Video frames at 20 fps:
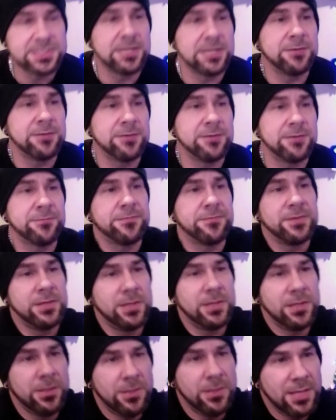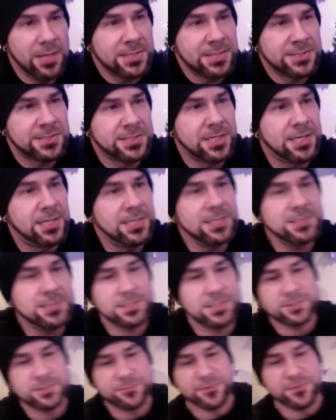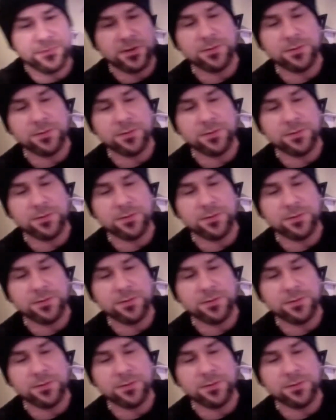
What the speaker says: So when you get this stuff, it's